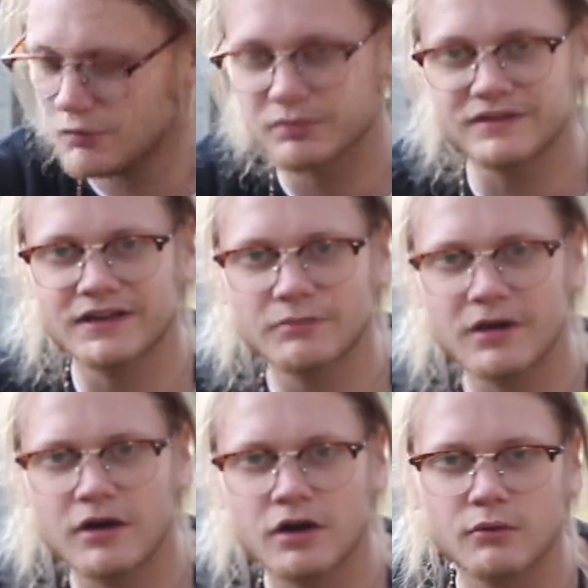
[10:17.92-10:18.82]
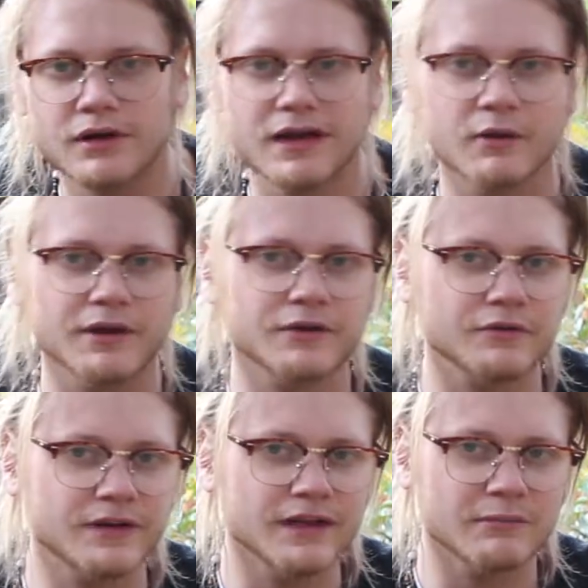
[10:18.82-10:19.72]
present my artwork, how I
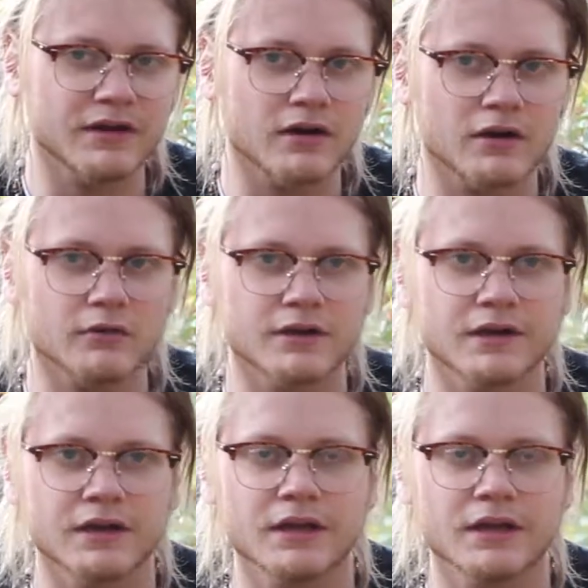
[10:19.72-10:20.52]
create my artwork,